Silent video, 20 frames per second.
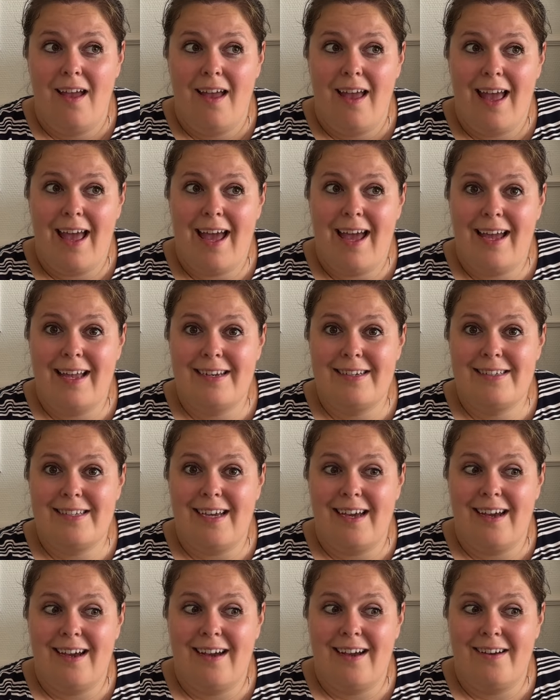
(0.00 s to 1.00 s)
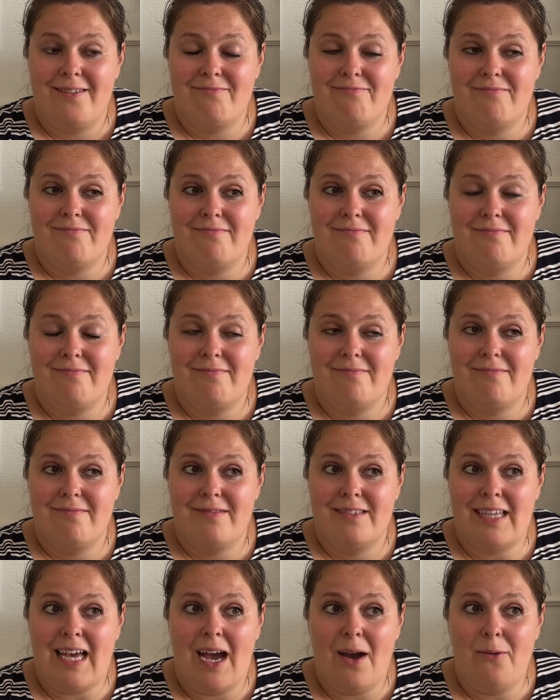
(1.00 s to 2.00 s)
And um,
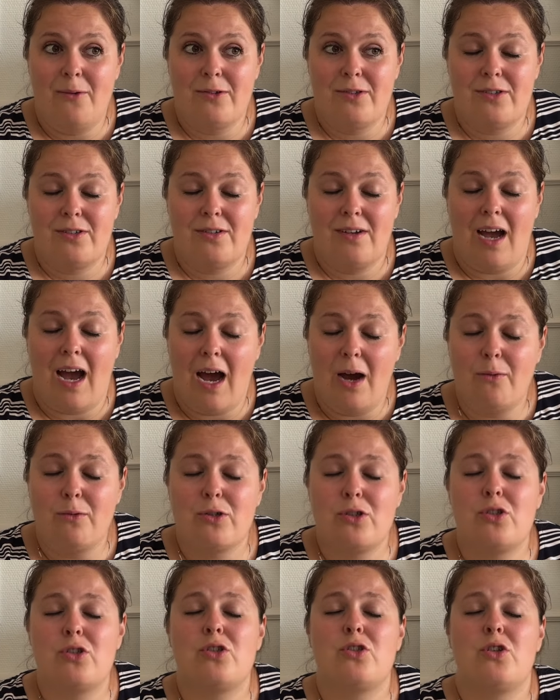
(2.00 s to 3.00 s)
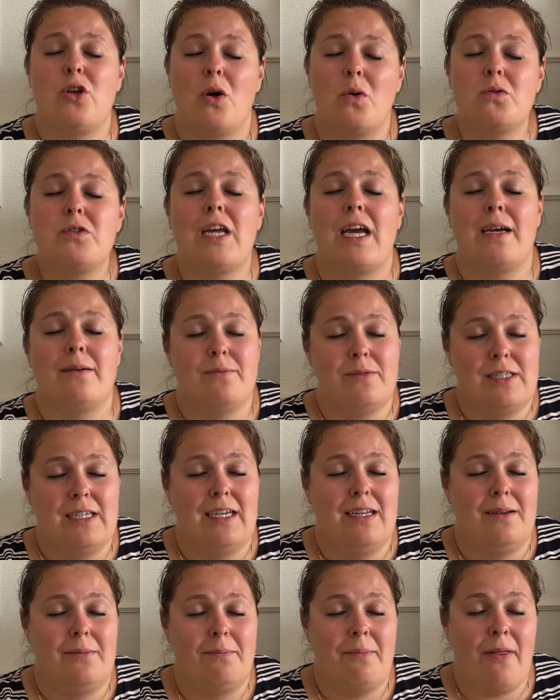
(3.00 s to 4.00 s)
that was, I was so
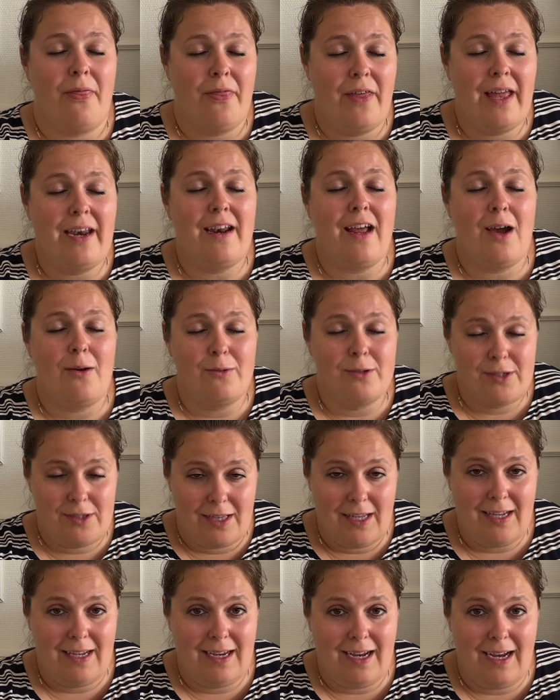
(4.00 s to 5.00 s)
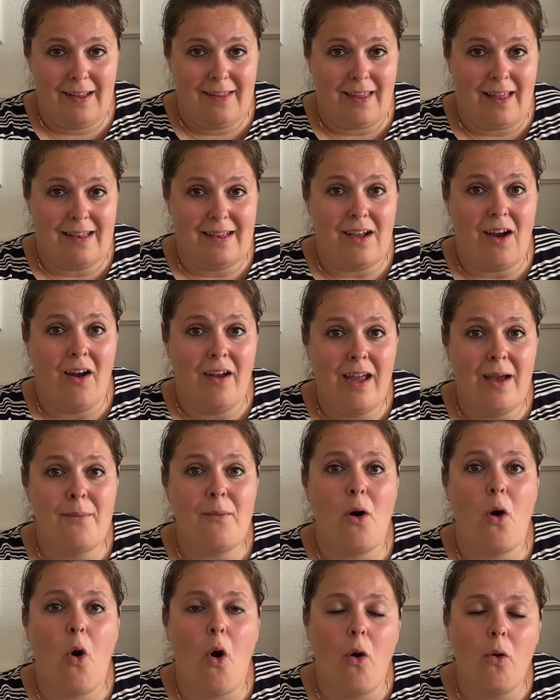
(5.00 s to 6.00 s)
tempted, but then I was thinking that I am
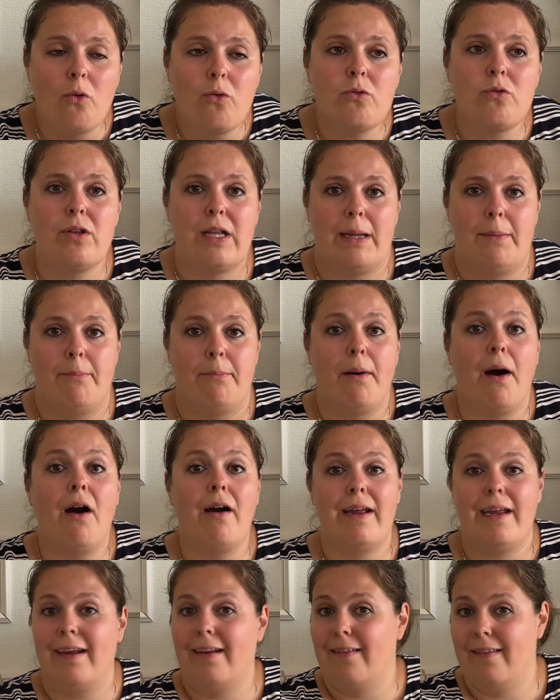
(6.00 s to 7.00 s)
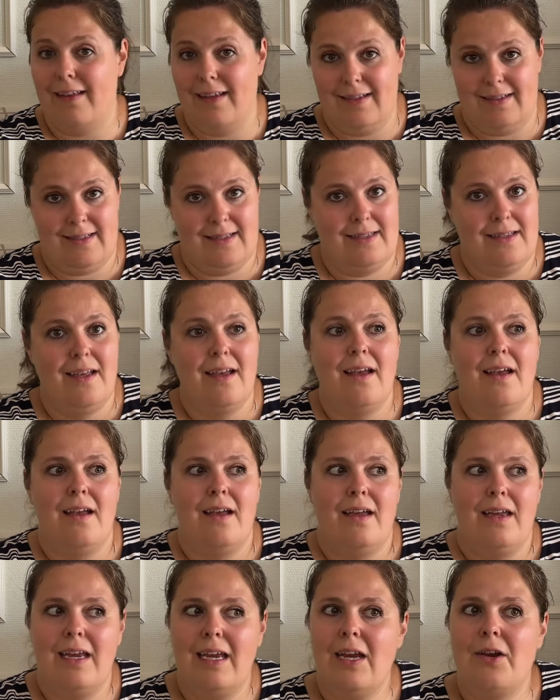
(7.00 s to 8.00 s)
only buying this
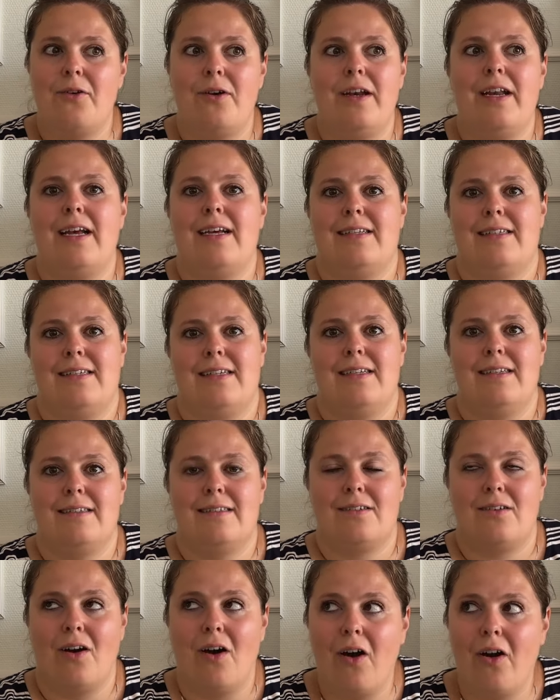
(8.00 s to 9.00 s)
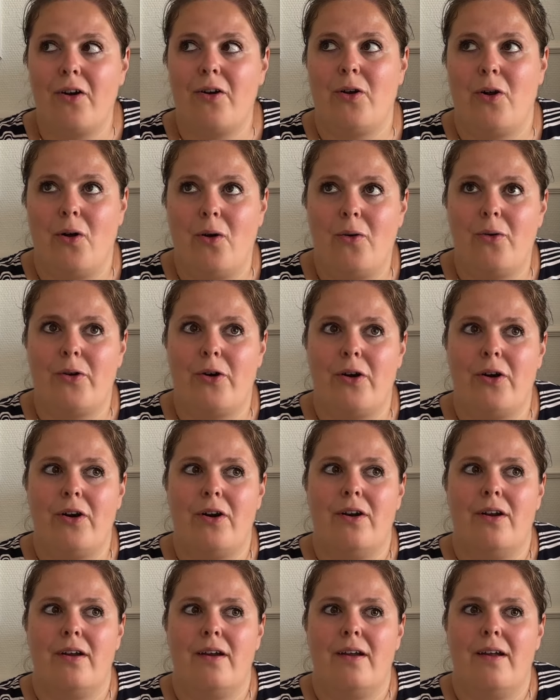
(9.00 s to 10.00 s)
iridescent card
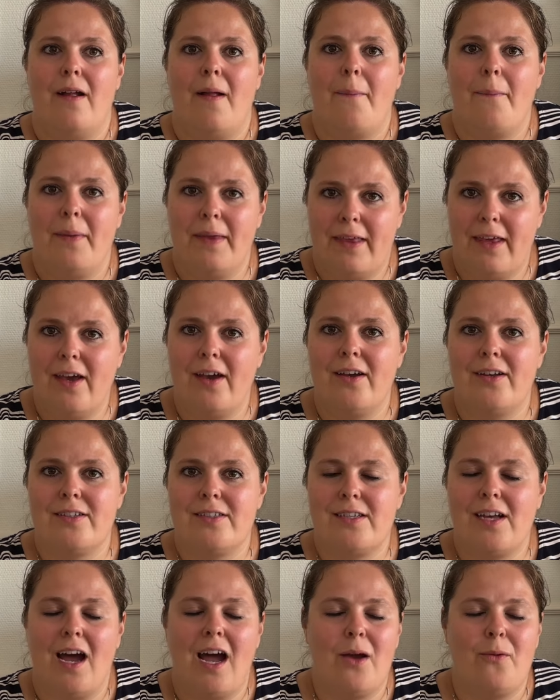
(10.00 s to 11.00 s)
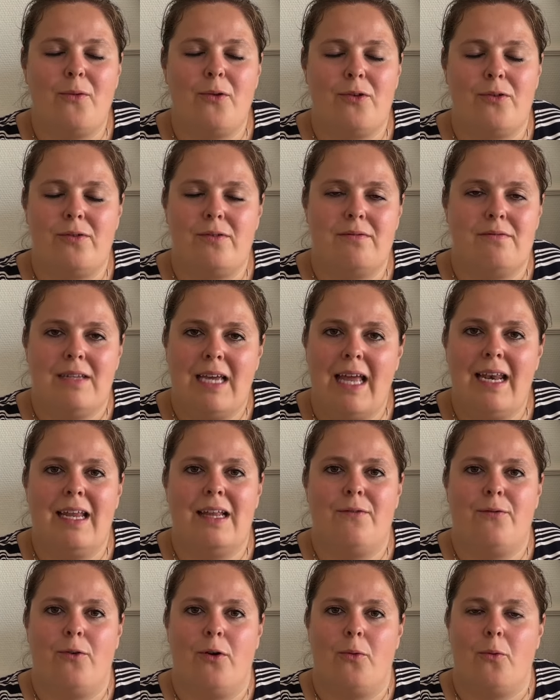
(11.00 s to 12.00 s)
holder because I would get
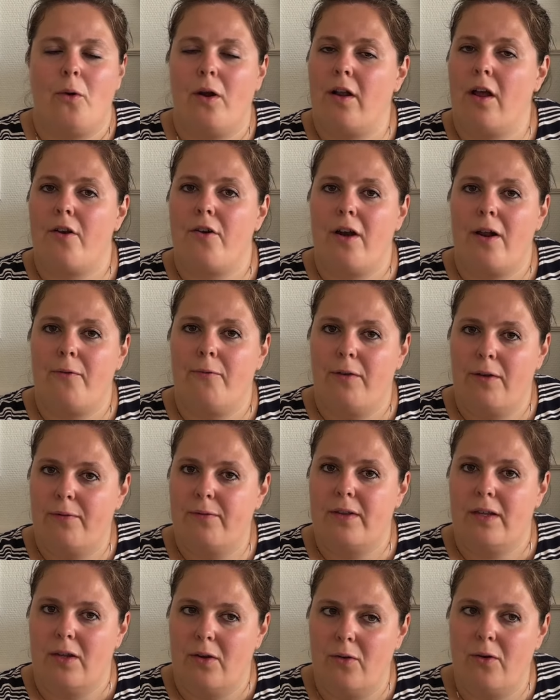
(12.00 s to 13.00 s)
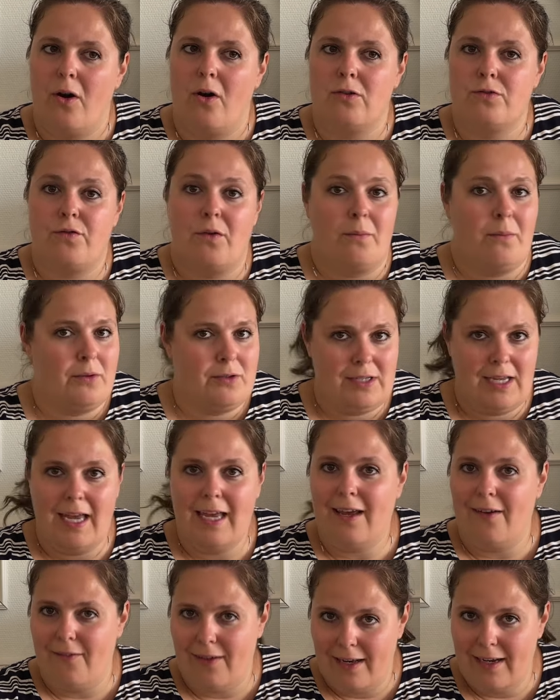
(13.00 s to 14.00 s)
it for 150 euros from
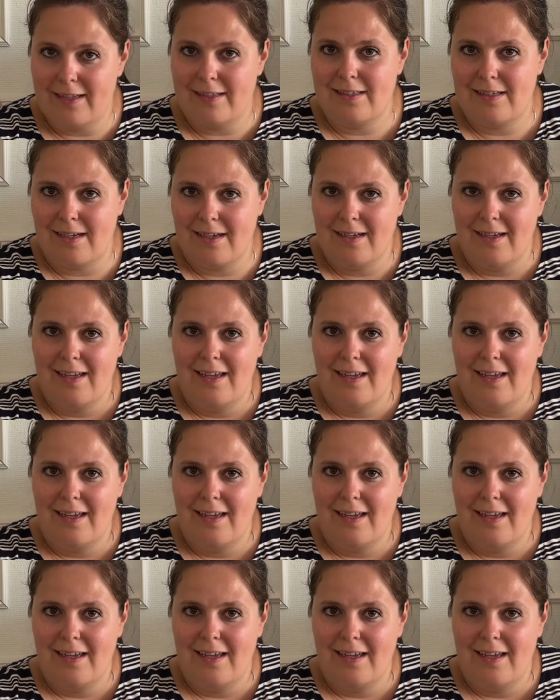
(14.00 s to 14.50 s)
Bottega Veneta.